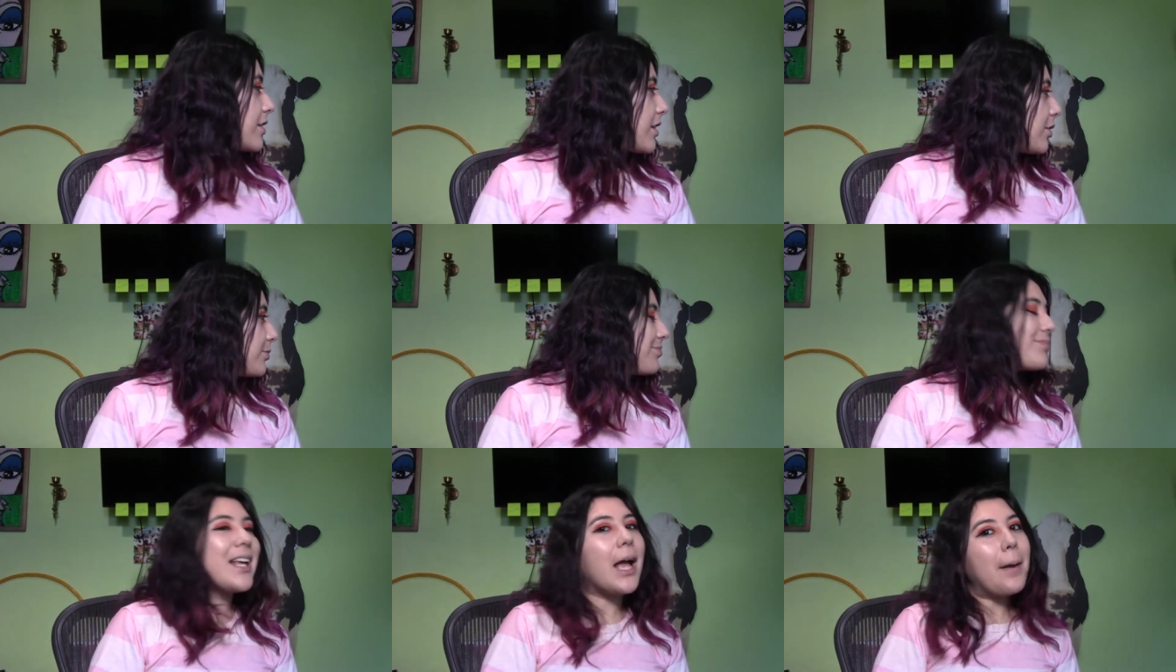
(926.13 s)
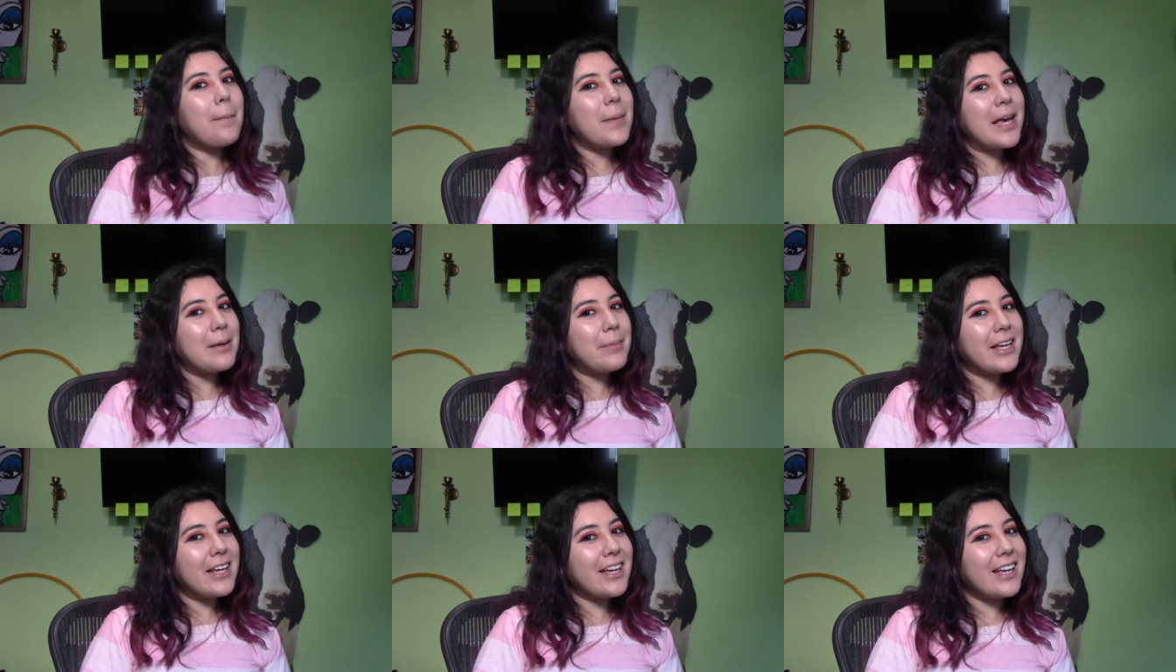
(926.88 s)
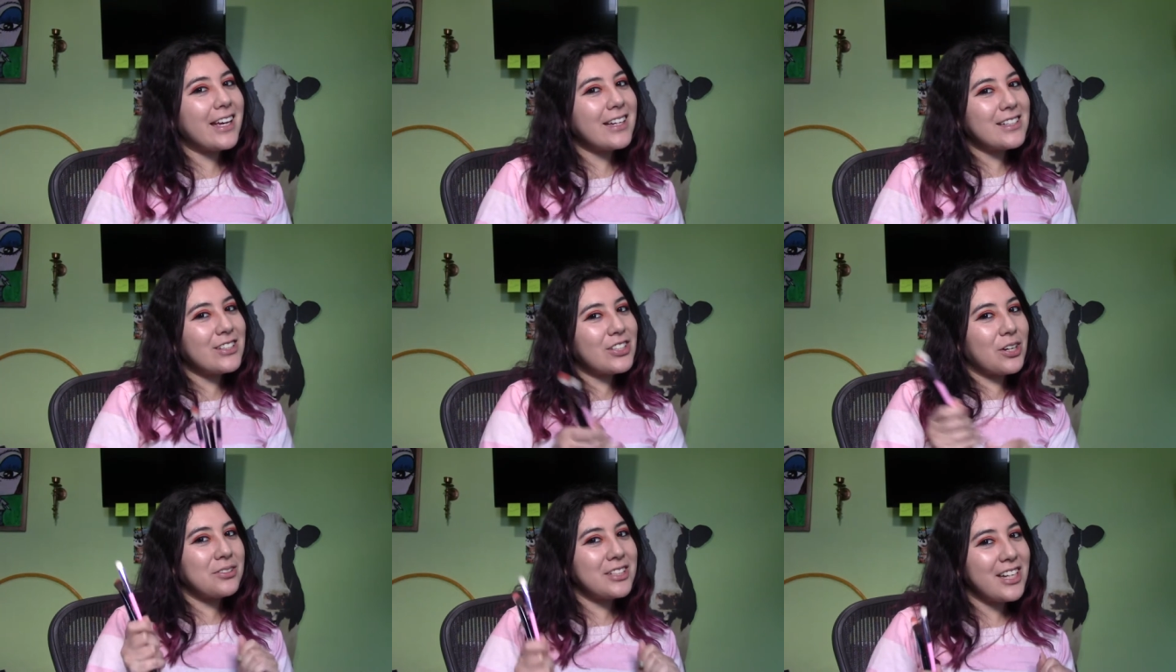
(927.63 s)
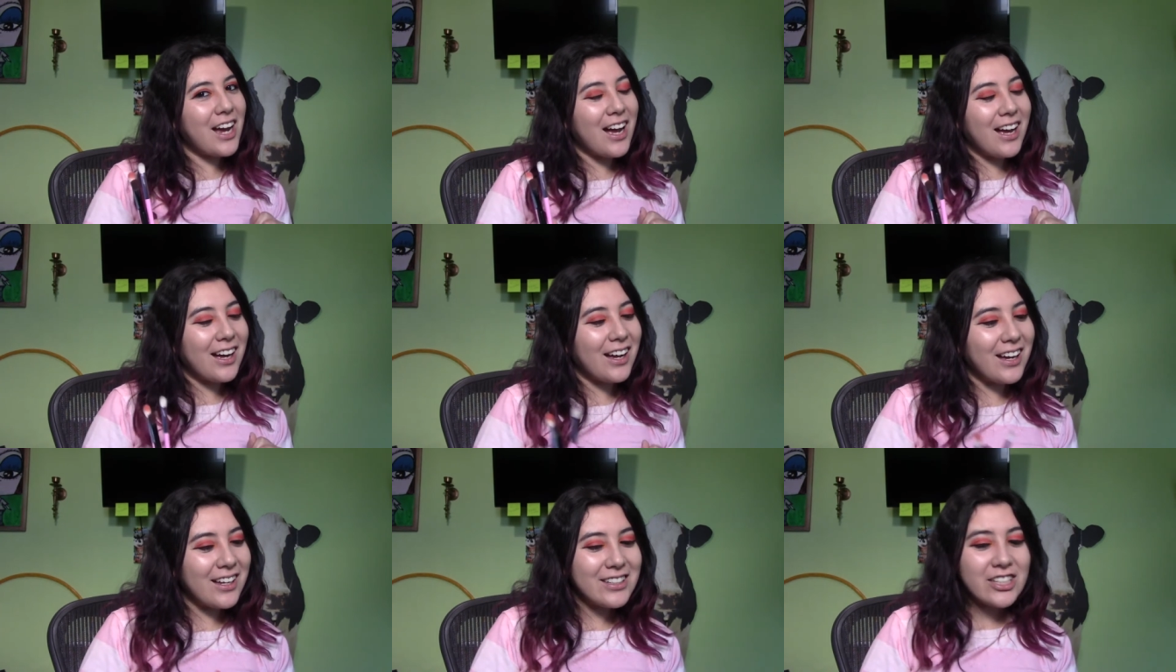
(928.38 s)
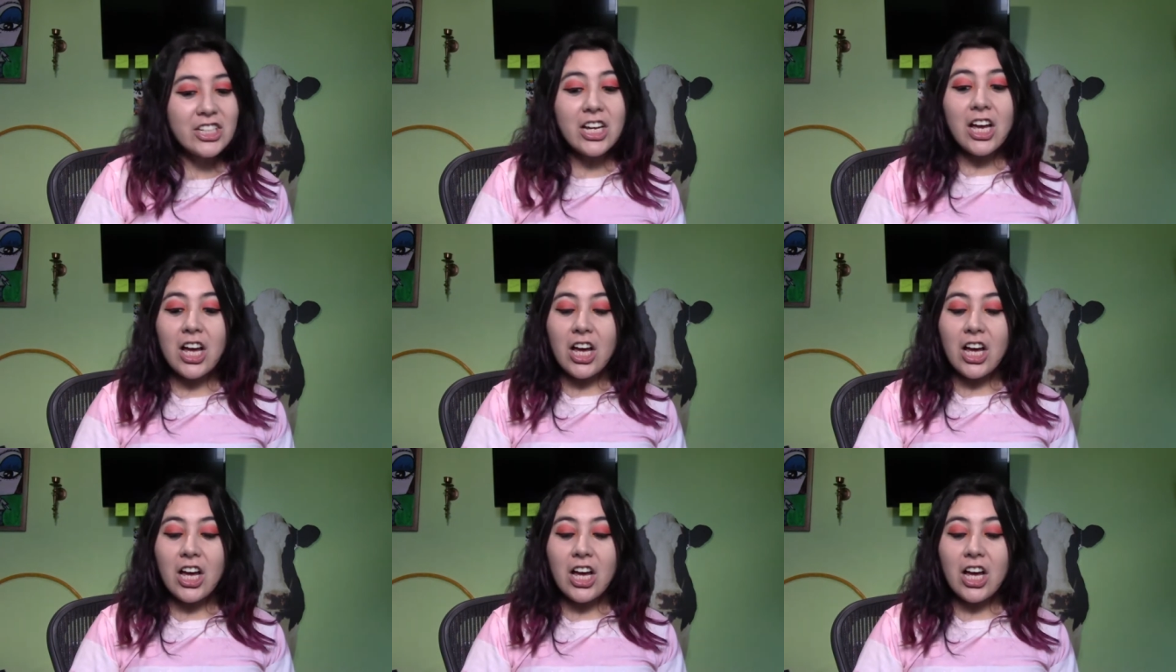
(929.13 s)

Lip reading: So, maybe. Don't judge.